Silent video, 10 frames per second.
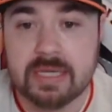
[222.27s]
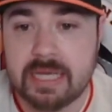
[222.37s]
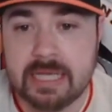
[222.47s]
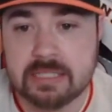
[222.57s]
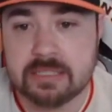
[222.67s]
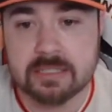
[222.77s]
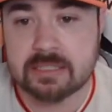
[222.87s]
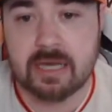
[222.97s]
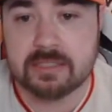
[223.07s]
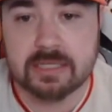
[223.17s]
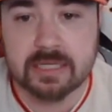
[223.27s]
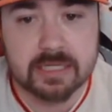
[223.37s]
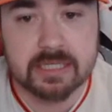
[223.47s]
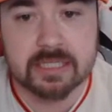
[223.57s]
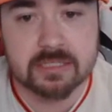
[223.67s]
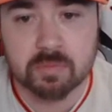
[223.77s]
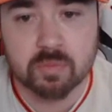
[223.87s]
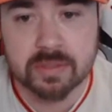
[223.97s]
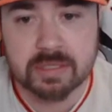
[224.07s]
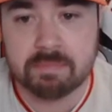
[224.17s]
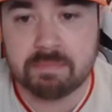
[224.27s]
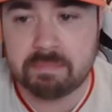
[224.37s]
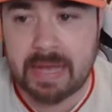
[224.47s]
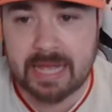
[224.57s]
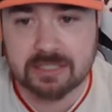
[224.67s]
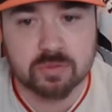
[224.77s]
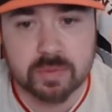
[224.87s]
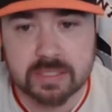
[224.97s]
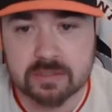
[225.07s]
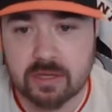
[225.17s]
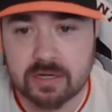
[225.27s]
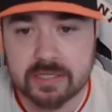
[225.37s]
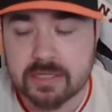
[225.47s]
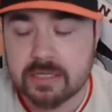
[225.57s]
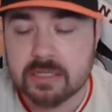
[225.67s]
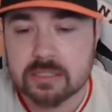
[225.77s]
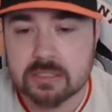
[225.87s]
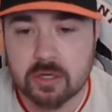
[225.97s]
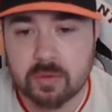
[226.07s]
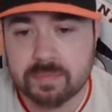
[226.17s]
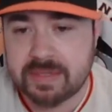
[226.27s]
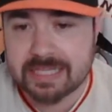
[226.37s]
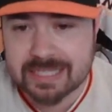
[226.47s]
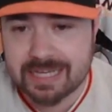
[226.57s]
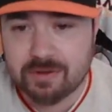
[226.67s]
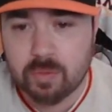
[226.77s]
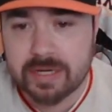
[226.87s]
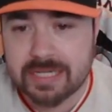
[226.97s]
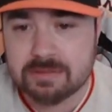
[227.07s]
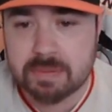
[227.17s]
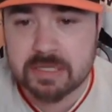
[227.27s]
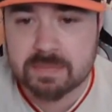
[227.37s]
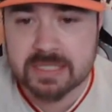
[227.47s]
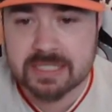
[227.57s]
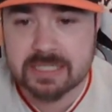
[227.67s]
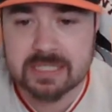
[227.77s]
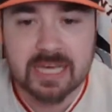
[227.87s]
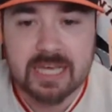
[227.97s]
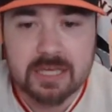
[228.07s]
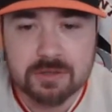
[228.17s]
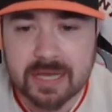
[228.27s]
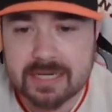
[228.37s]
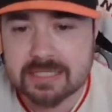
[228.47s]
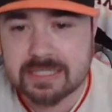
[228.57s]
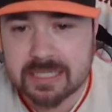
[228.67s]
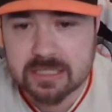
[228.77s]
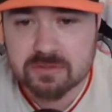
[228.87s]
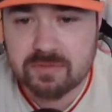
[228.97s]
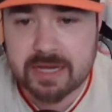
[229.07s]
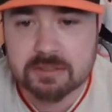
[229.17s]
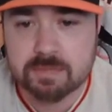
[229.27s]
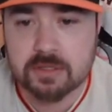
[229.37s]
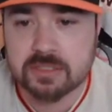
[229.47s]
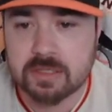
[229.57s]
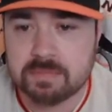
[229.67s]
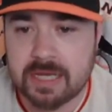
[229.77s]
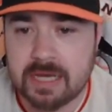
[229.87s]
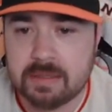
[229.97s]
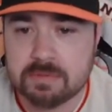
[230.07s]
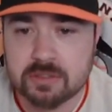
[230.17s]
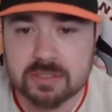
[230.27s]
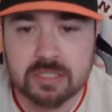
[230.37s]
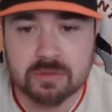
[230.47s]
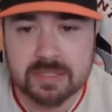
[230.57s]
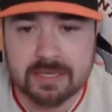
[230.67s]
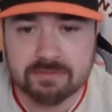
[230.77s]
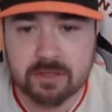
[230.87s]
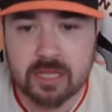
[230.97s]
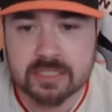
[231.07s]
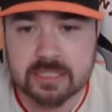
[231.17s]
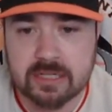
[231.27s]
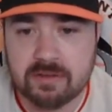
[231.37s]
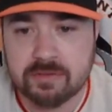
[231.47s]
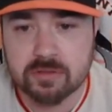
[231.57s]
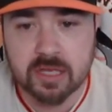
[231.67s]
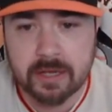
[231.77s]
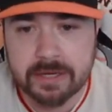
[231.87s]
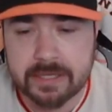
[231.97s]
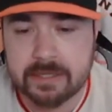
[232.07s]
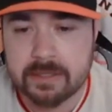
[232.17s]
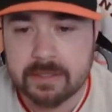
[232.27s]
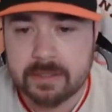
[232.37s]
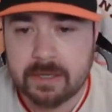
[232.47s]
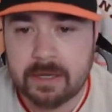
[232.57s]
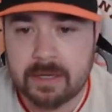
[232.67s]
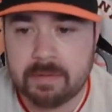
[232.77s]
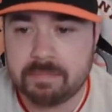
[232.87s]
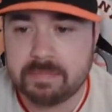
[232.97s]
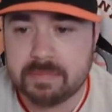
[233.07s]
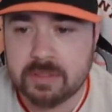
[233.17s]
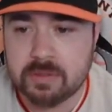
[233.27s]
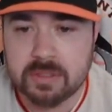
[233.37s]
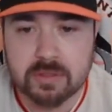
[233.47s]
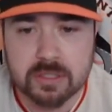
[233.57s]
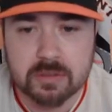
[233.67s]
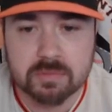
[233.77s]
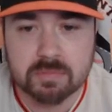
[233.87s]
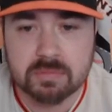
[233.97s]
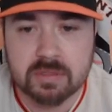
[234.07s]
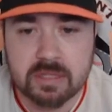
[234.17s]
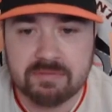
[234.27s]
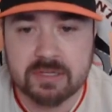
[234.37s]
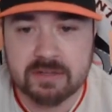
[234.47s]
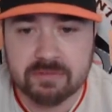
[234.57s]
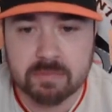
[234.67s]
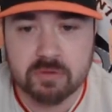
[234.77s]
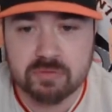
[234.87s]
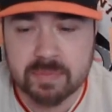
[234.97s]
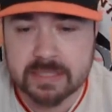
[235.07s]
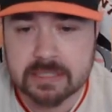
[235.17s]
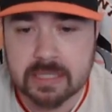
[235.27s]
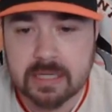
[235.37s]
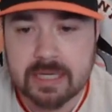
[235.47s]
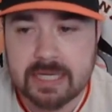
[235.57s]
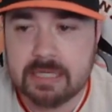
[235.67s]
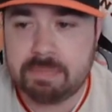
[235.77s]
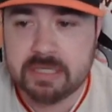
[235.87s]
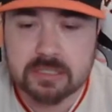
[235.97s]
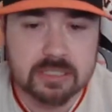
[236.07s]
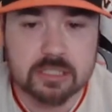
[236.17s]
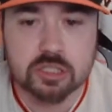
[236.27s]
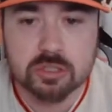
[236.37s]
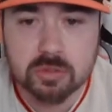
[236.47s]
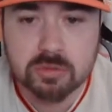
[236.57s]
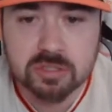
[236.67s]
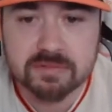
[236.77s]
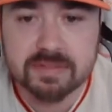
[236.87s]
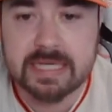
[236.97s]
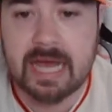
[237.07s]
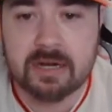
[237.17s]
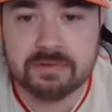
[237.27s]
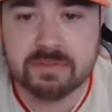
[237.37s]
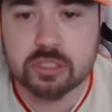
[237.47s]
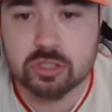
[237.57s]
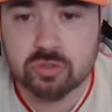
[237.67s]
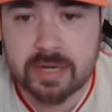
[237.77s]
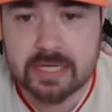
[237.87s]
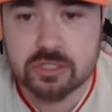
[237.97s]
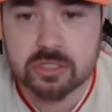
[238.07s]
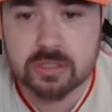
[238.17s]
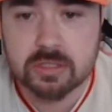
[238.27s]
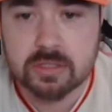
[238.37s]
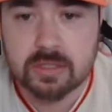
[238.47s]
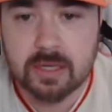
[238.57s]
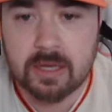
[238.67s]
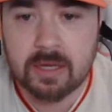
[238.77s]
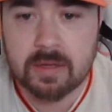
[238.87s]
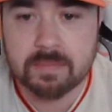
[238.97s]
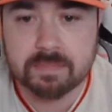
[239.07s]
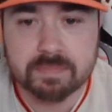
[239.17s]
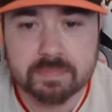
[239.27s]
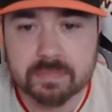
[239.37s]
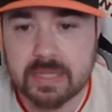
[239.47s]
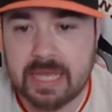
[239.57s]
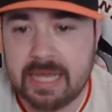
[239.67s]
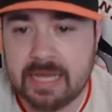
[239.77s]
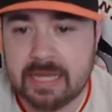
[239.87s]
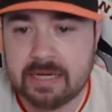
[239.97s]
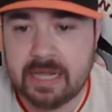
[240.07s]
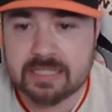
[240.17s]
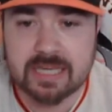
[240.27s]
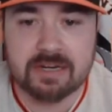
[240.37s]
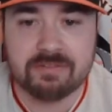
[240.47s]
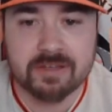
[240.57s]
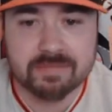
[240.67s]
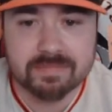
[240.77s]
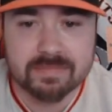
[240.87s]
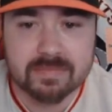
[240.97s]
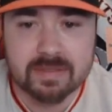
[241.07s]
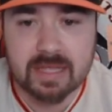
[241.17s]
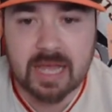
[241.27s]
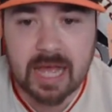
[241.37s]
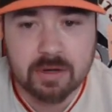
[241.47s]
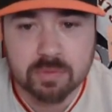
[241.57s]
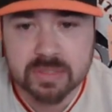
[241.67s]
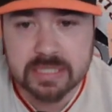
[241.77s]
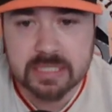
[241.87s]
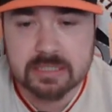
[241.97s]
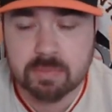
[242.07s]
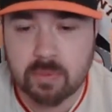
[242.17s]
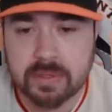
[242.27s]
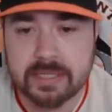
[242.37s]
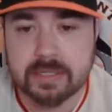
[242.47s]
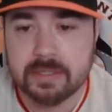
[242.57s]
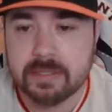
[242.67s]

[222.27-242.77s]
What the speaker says: it's disgusting. And he gets some really bad swings on it. So that's kind of what his pitch mix is. He'll kind of sink his fastball sometimes. He'll, take velocity off, he'll cut it. He'll give you different movements. He pitches exclusively out of the stretch, um, and has kind of a high release point.